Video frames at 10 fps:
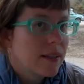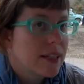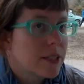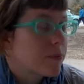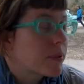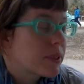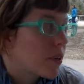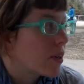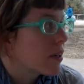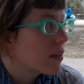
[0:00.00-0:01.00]
It's
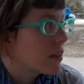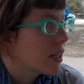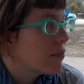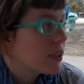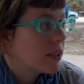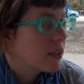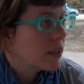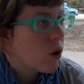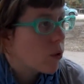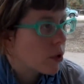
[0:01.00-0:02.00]
bizarre. Even a
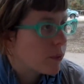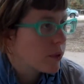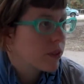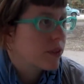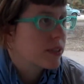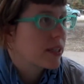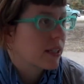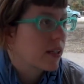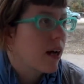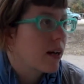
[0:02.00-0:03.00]
horrible little
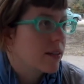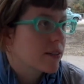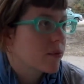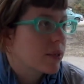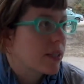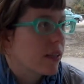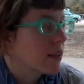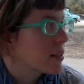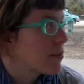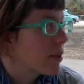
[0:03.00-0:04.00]
city lot is a
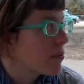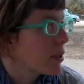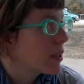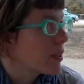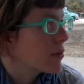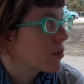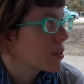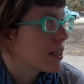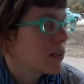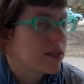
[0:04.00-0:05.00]
ridiculous amount of money for
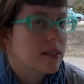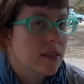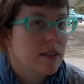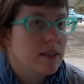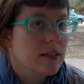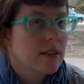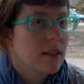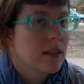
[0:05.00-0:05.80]
a town this size.